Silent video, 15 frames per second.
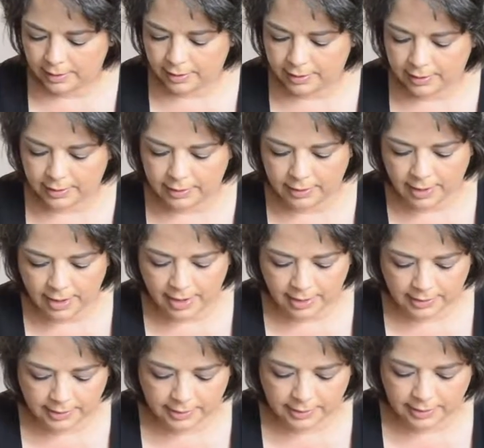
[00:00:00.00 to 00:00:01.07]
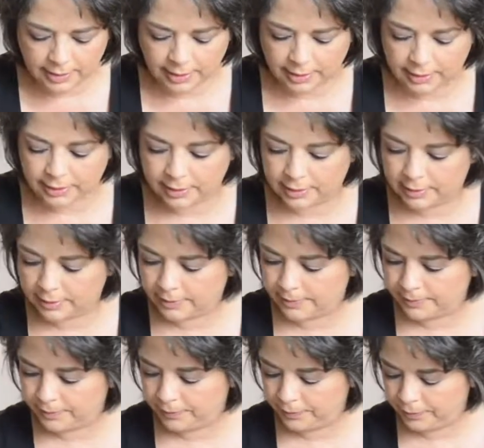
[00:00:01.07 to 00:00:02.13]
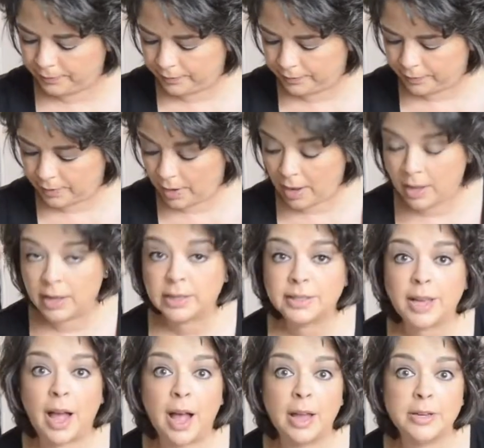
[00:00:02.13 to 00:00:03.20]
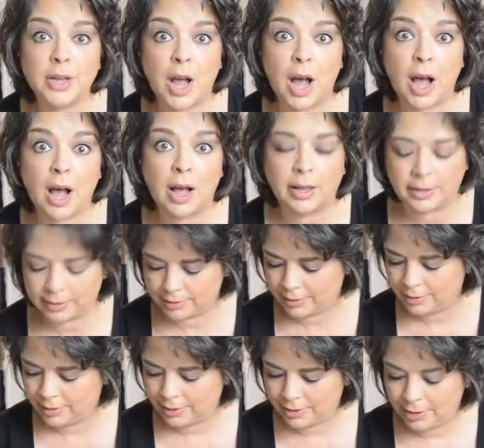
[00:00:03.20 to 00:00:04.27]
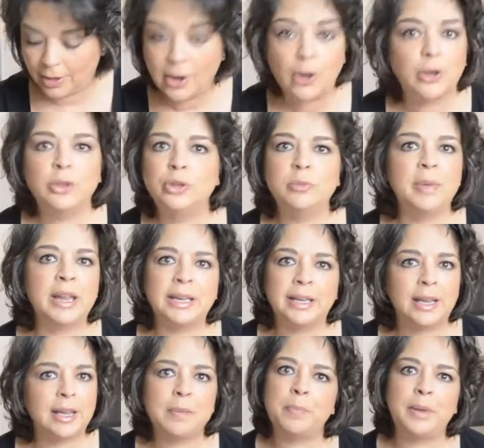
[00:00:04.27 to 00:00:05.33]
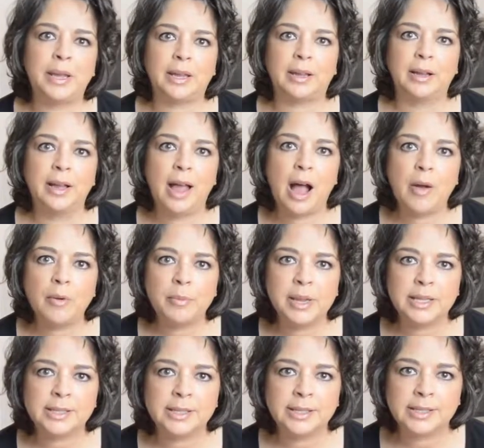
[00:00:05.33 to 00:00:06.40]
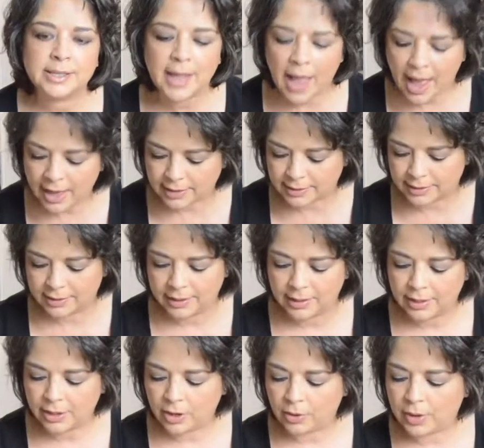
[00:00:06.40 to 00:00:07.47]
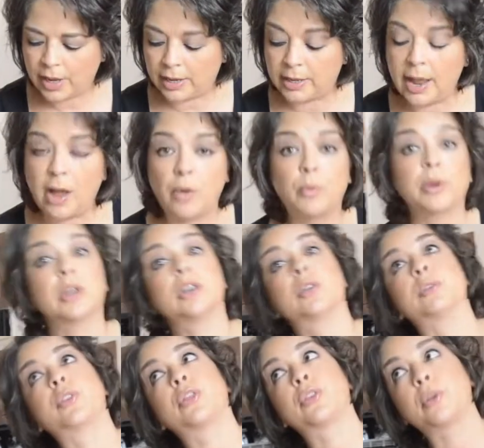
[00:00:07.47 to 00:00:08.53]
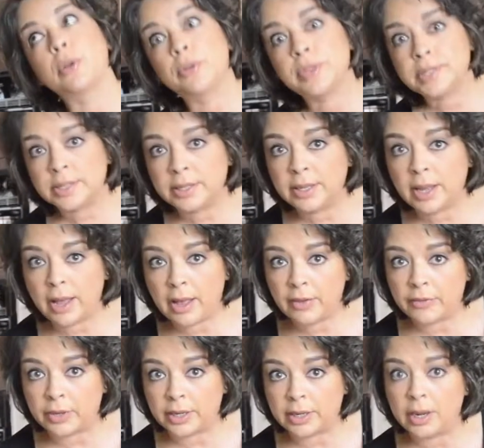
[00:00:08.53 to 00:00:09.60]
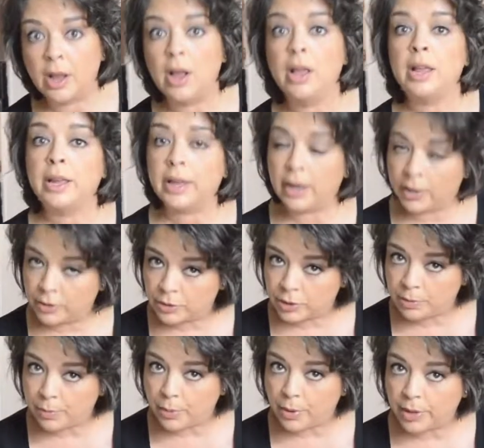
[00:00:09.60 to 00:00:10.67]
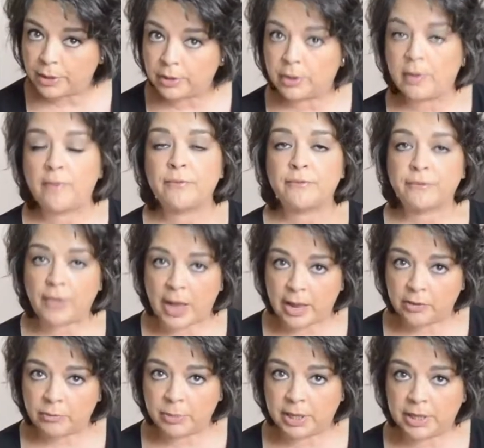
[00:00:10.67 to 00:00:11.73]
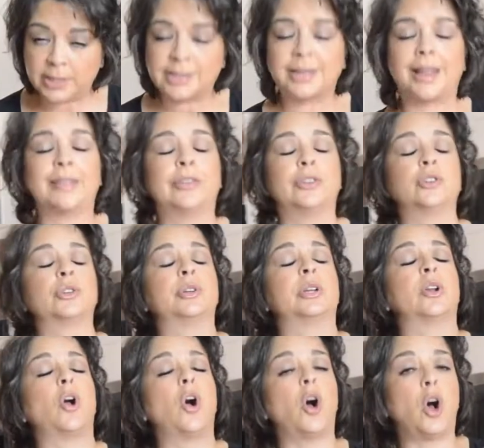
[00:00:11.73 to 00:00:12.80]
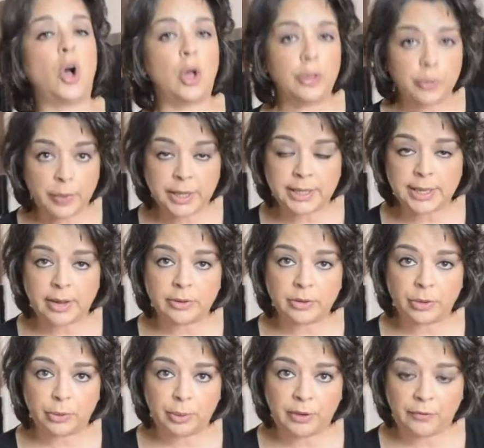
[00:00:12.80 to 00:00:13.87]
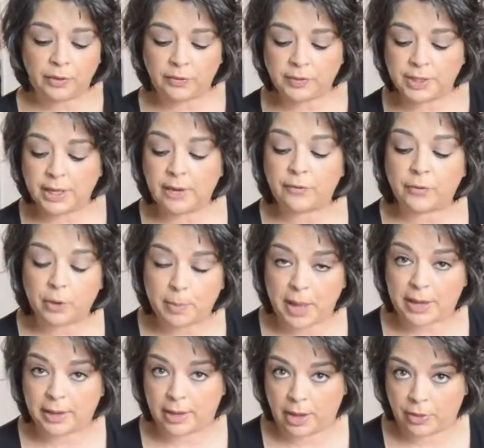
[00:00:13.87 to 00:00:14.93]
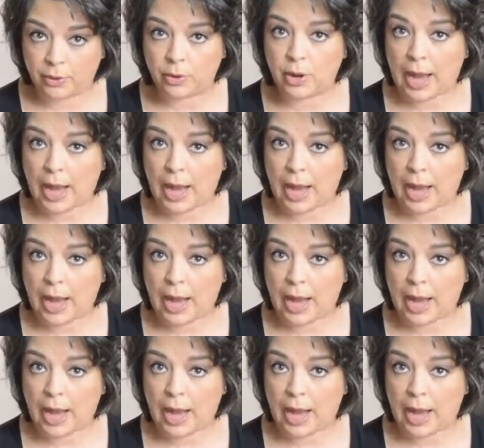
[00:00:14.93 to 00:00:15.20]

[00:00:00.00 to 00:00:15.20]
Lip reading: And that's it. Ta-da! You made kibbeh. How amazing is that? Okay, now we're going to go throw this in the oven under the broiler 5 minutes and then turn it all the way down to 350 for about another